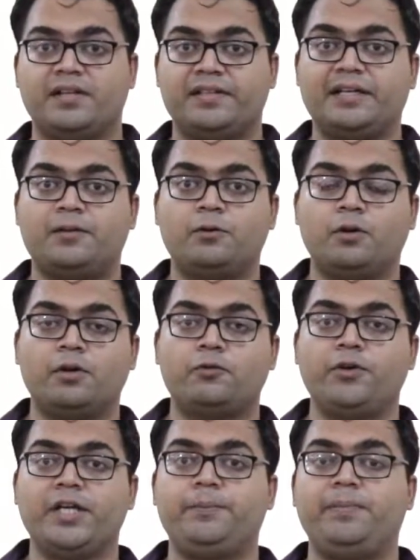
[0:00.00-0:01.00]
then
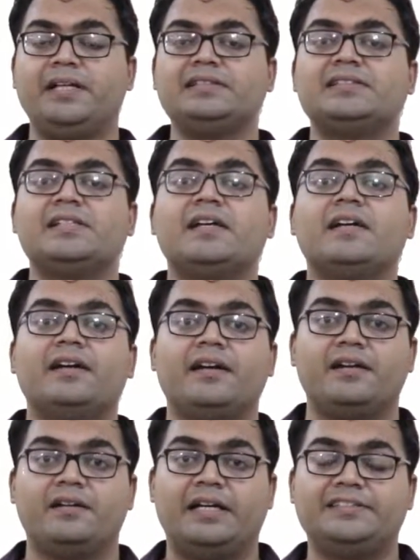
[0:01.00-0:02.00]
chloroquine plus
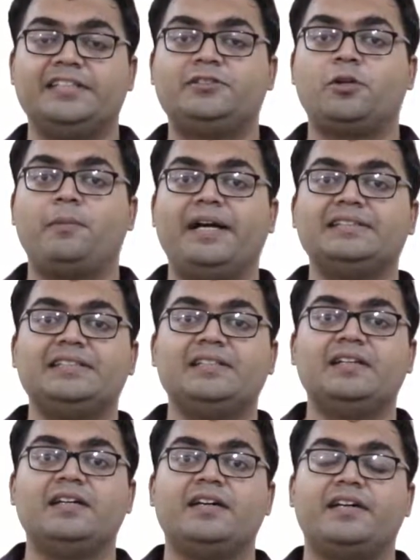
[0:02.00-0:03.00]

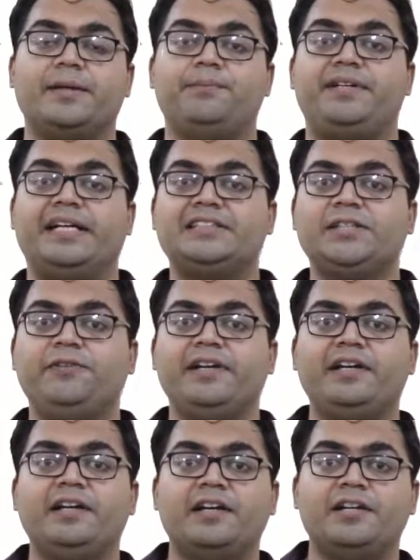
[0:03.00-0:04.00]
azithromycin, remdesivir,